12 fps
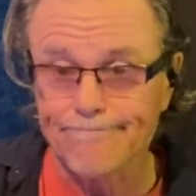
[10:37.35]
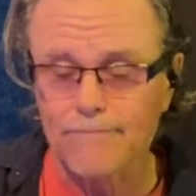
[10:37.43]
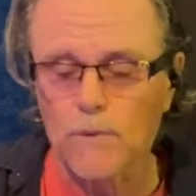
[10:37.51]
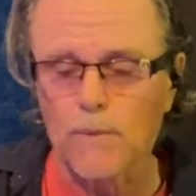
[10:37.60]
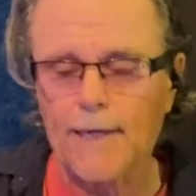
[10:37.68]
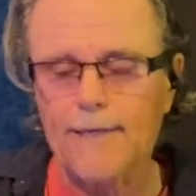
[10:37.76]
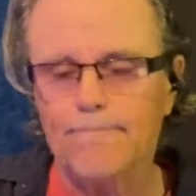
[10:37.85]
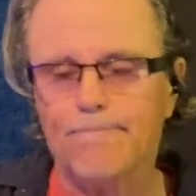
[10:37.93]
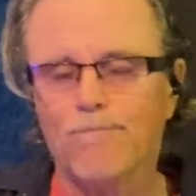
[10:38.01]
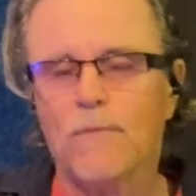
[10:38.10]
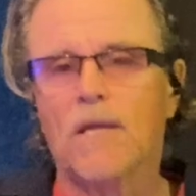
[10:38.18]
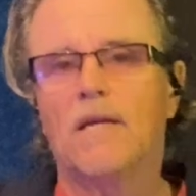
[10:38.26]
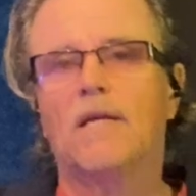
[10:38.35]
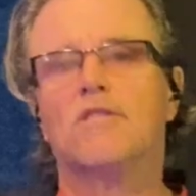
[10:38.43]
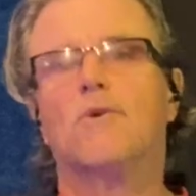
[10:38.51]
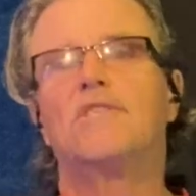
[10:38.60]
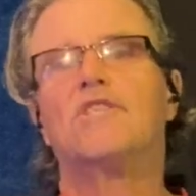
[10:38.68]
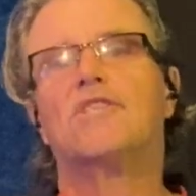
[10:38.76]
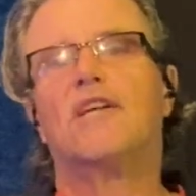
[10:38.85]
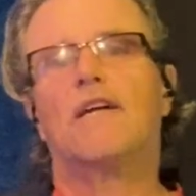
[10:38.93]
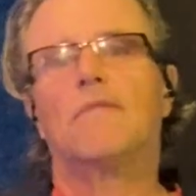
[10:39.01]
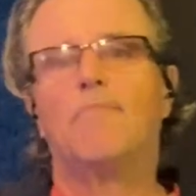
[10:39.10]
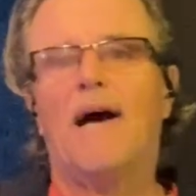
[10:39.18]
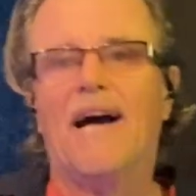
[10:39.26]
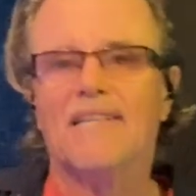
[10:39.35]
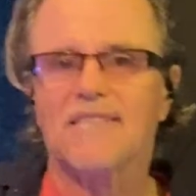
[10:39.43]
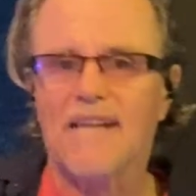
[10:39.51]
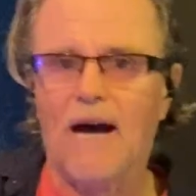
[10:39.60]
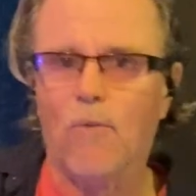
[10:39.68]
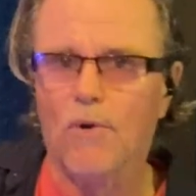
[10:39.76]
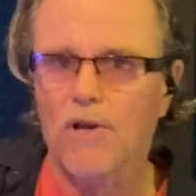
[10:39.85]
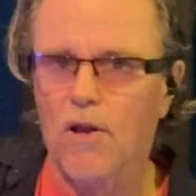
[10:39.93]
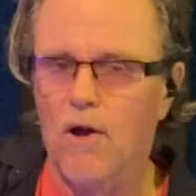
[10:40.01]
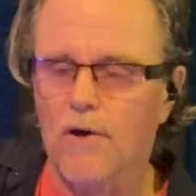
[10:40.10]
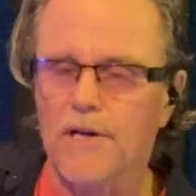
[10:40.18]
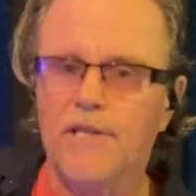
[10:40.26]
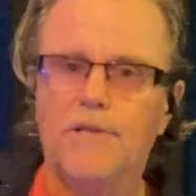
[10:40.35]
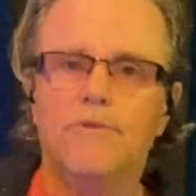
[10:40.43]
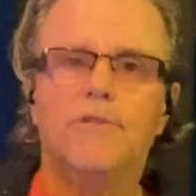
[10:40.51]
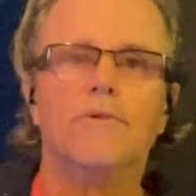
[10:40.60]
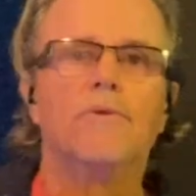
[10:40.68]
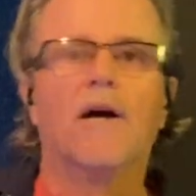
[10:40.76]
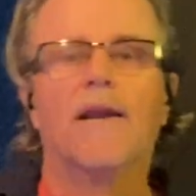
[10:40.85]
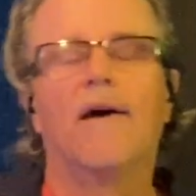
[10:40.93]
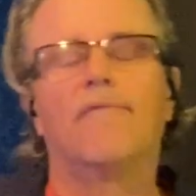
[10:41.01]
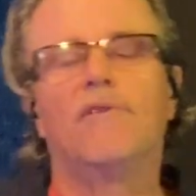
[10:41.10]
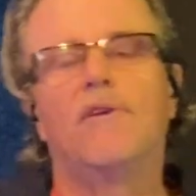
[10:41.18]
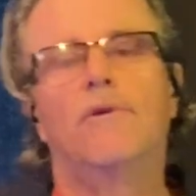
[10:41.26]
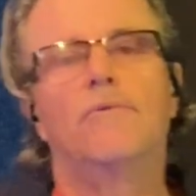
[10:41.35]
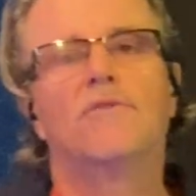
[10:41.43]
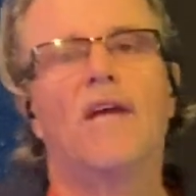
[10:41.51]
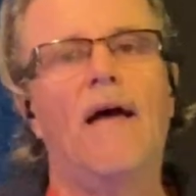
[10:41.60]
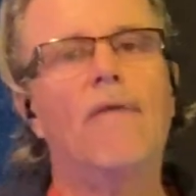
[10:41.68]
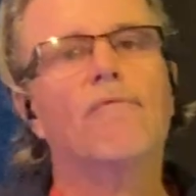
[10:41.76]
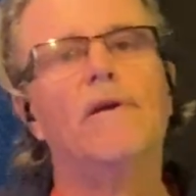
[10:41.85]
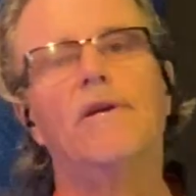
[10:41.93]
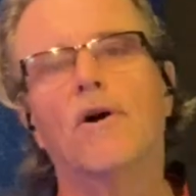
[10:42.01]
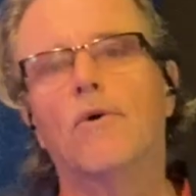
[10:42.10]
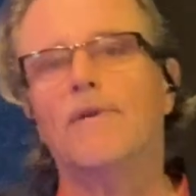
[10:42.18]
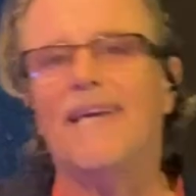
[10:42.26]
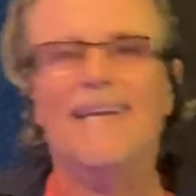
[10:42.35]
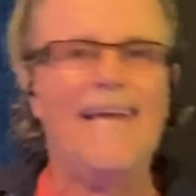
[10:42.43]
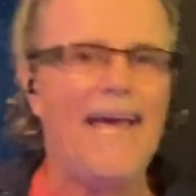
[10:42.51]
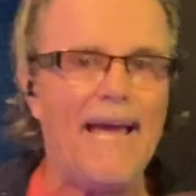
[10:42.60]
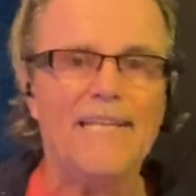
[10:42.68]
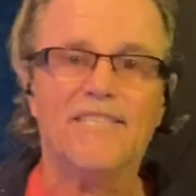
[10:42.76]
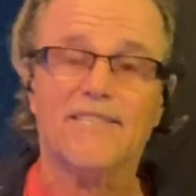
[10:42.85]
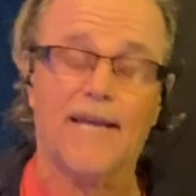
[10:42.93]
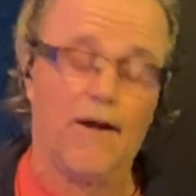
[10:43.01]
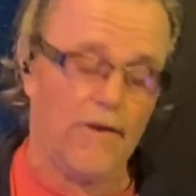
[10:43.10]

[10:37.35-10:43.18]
Okay? So I just thought I'd pass that one along, that you do not have to use every note in any scale.